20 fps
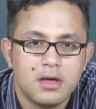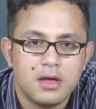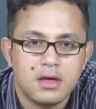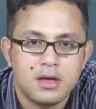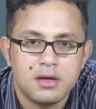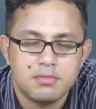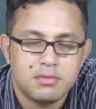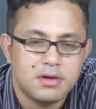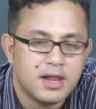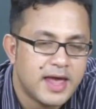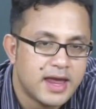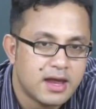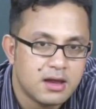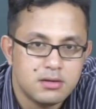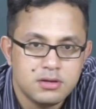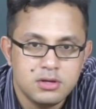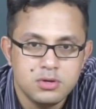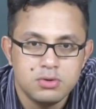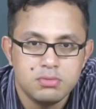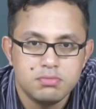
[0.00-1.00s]
Uh, like
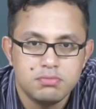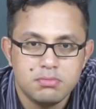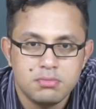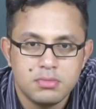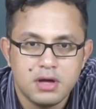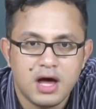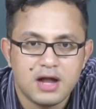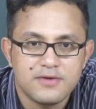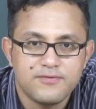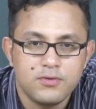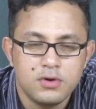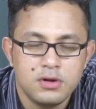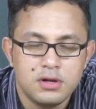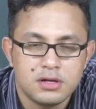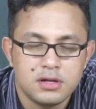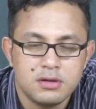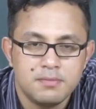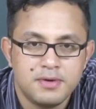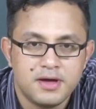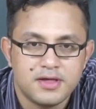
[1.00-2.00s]
you artful
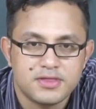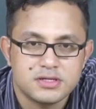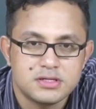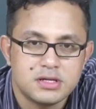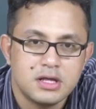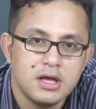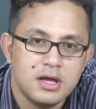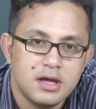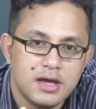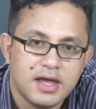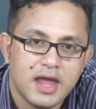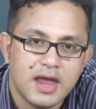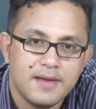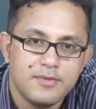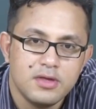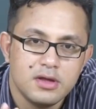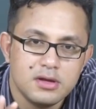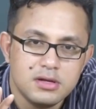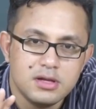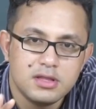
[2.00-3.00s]
little bastard.
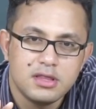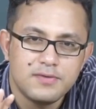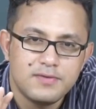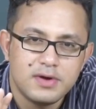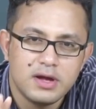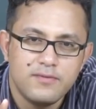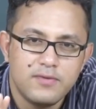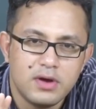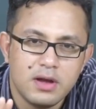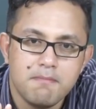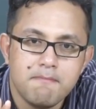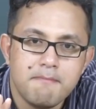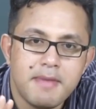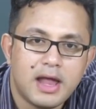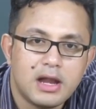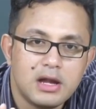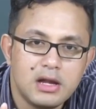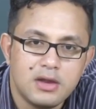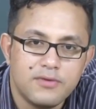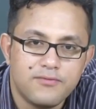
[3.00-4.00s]
Again, these are very, very
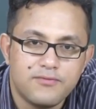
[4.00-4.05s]
manly